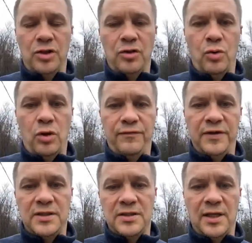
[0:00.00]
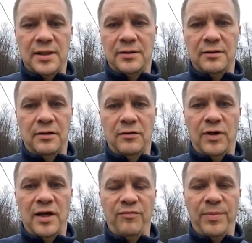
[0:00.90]
to all of this is that
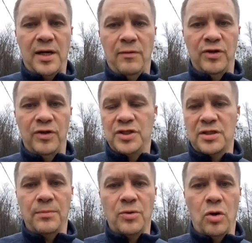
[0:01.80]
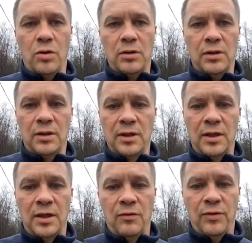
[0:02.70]
we just keep going.
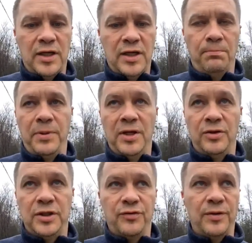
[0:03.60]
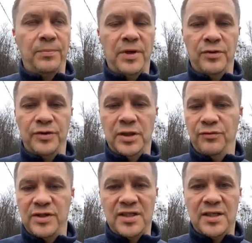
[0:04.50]
we keep building, rebuilding,
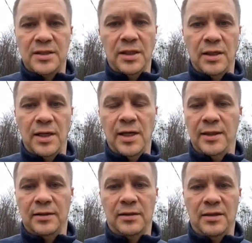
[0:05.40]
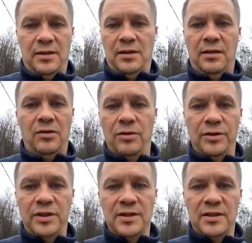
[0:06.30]
resisting, and
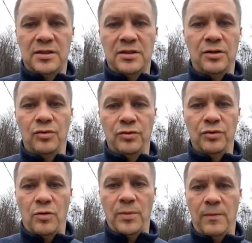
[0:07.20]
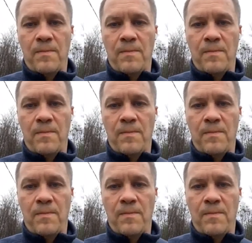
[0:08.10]
it's new normal.